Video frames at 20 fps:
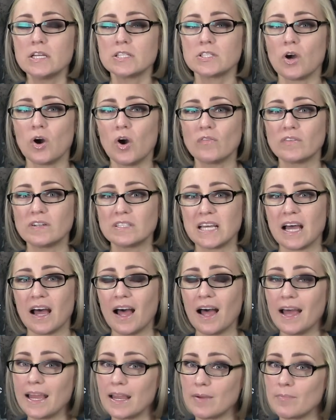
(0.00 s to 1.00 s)
So over
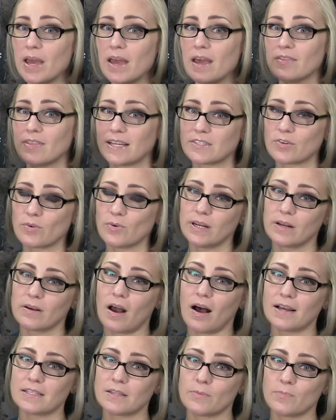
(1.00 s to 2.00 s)
time, that's going to
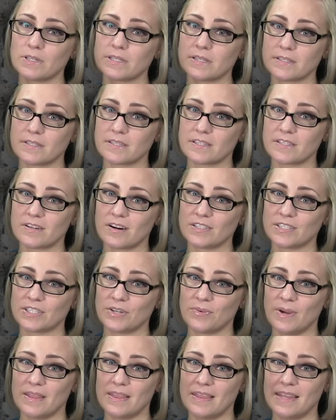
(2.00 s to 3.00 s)
cause the bristles to start
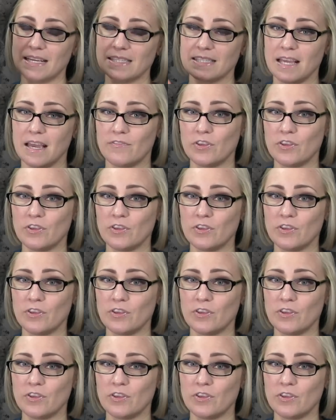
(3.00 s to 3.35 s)
doing this.